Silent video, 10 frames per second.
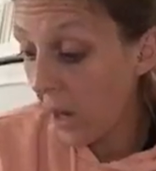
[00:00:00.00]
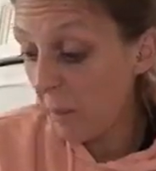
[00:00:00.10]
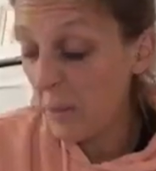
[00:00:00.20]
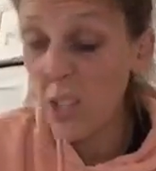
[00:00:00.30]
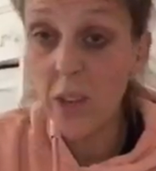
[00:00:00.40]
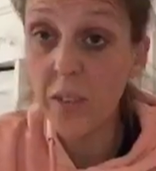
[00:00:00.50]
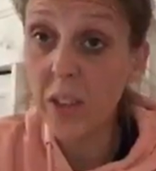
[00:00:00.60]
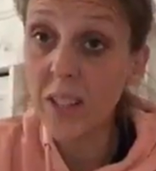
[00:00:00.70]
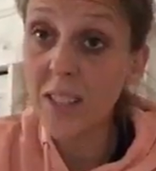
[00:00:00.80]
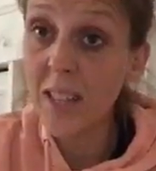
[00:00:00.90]
Um, so if
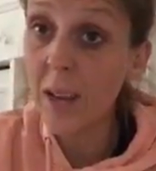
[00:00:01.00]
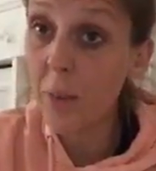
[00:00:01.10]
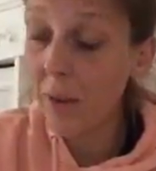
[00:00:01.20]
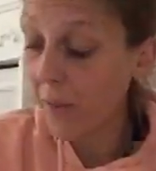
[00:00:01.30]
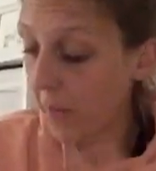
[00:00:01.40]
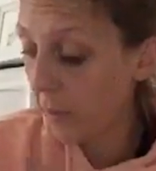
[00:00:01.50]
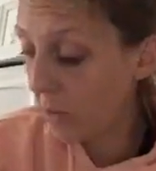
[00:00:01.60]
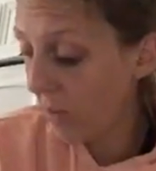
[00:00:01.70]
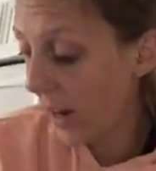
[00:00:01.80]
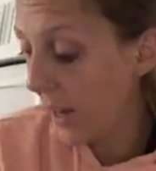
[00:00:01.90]
you can stay away from
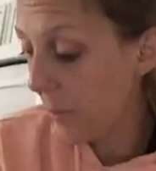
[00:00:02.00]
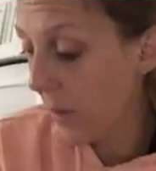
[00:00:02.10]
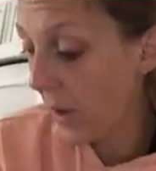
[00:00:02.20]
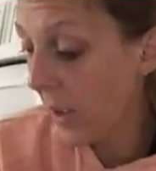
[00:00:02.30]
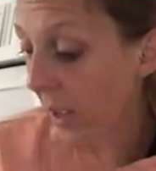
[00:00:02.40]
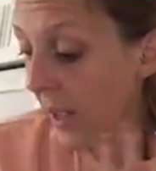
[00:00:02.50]
them, great, but